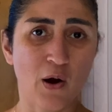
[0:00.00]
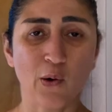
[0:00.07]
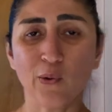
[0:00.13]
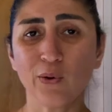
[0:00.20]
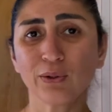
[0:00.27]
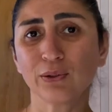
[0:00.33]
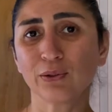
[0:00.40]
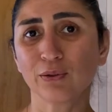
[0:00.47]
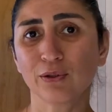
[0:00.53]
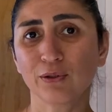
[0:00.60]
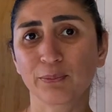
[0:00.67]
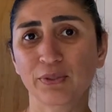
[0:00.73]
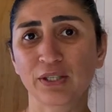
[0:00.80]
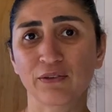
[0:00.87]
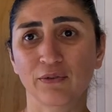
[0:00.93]
Also,
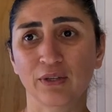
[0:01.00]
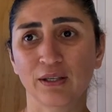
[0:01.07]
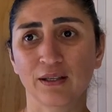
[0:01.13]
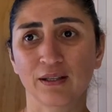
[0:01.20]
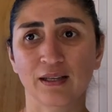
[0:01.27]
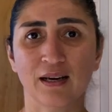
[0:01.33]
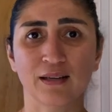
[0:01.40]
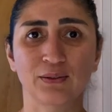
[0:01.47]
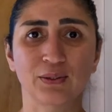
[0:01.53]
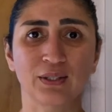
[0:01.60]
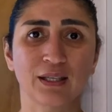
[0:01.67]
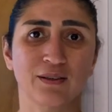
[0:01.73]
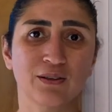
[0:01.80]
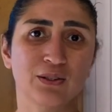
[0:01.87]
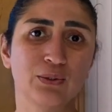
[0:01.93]
be aware that you
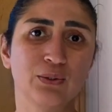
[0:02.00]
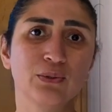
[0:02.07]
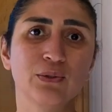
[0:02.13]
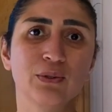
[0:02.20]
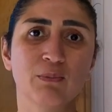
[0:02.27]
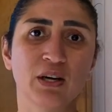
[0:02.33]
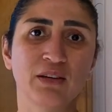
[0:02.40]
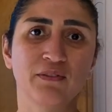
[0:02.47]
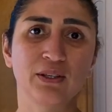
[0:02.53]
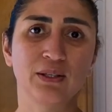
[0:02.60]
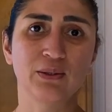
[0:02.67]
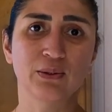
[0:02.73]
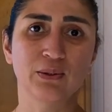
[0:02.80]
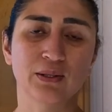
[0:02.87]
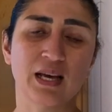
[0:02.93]
cannot use my
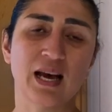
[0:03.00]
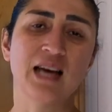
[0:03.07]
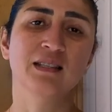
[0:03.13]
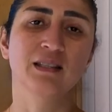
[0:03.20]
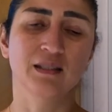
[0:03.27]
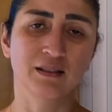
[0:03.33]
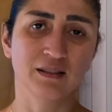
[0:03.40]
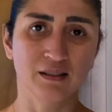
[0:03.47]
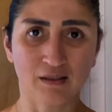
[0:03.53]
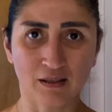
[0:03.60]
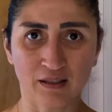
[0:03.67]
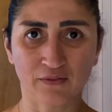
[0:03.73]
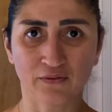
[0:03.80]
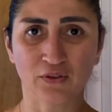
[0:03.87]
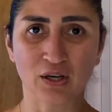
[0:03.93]
videos as a legal
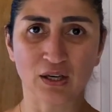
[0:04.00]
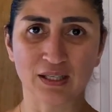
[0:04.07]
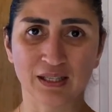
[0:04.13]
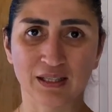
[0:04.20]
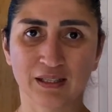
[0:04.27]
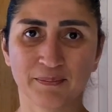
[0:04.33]
advice.